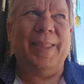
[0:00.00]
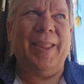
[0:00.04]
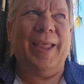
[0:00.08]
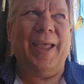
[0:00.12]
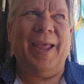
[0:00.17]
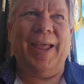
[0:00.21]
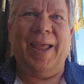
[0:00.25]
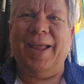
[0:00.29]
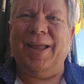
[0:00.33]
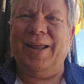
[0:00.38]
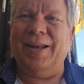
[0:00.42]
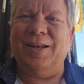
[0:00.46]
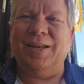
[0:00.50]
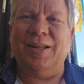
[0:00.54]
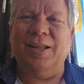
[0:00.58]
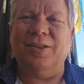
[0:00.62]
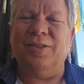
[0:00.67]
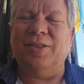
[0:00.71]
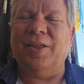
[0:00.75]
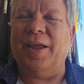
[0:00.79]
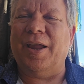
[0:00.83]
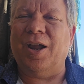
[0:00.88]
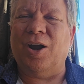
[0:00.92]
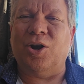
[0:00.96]
and
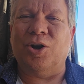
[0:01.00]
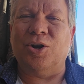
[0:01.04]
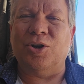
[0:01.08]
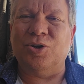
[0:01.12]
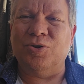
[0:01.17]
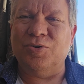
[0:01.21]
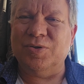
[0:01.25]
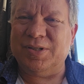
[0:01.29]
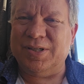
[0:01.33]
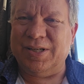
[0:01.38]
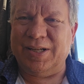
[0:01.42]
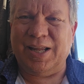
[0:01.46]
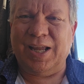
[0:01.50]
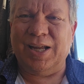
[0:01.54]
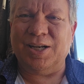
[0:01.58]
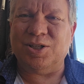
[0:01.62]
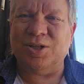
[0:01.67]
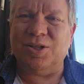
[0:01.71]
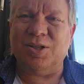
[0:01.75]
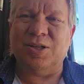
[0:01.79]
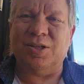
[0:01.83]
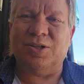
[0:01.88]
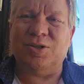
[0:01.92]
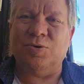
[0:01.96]
they are used to
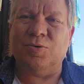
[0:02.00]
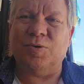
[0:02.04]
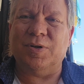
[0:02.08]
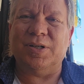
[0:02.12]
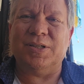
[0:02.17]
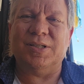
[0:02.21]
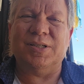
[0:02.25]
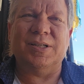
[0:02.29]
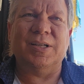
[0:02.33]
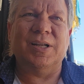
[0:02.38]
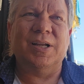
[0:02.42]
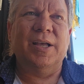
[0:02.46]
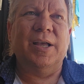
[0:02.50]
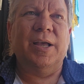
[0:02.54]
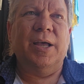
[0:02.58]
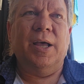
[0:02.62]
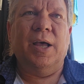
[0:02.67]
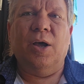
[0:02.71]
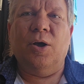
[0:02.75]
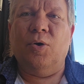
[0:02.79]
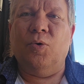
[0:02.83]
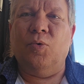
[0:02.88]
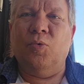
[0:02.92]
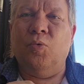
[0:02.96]
catching the tourists.
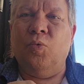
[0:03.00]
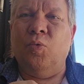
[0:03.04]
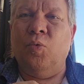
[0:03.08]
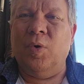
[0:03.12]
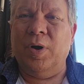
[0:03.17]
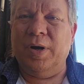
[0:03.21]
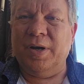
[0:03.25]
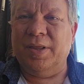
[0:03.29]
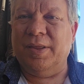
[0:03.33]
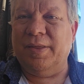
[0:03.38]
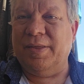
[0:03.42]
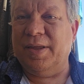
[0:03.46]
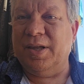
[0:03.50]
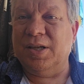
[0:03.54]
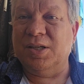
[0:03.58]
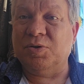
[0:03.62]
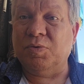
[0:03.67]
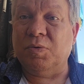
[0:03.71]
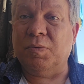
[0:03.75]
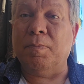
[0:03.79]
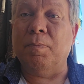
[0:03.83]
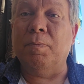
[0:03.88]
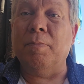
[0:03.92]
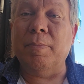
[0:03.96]
One of the
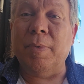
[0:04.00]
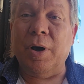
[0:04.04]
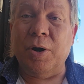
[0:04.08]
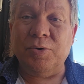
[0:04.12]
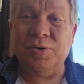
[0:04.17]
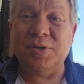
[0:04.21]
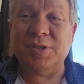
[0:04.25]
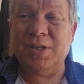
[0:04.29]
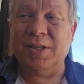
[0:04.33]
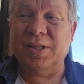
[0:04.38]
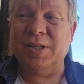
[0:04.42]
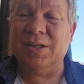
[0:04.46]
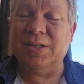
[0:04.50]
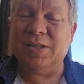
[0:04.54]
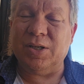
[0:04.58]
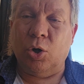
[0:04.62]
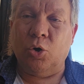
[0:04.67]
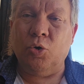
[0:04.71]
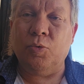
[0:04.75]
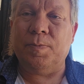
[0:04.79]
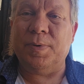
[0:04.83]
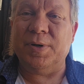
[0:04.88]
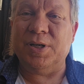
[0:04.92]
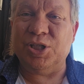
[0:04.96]
things with most of these
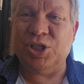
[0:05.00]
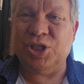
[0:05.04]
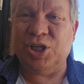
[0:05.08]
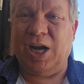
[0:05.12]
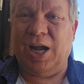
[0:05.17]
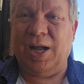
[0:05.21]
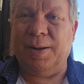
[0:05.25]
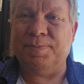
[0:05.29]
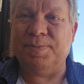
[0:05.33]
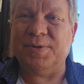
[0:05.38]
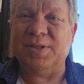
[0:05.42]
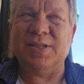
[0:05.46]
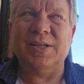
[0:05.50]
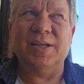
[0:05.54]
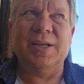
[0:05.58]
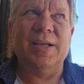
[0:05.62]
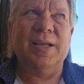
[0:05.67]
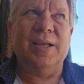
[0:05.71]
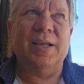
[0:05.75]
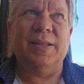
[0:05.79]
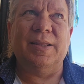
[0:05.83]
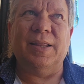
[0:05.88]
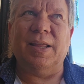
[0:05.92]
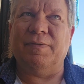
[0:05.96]
open shops,
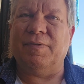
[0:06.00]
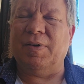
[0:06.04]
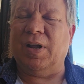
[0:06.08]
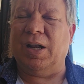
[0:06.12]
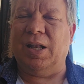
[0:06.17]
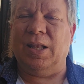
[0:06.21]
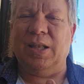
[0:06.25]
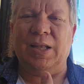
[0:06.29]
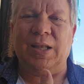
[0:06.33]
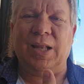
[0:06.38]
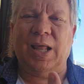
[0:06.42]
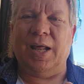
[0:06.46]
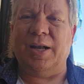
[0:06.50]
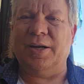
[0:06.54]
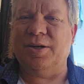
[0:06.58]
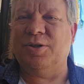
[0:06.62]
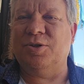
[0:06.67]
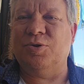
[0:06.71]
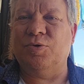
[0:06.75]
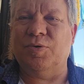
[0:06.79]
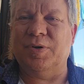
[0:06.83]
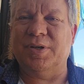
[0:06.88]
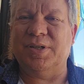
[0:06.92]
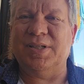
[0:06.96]
they've got a lot
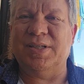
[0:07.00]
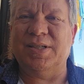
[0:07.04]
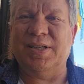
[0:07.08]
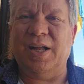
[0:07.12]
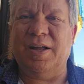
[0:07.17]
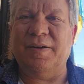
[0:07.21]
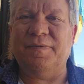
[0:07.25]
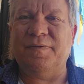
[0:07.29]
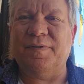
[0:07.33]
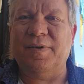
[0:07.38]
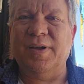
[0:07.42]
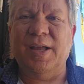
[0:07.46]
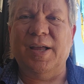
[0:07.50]
of tourist stuff.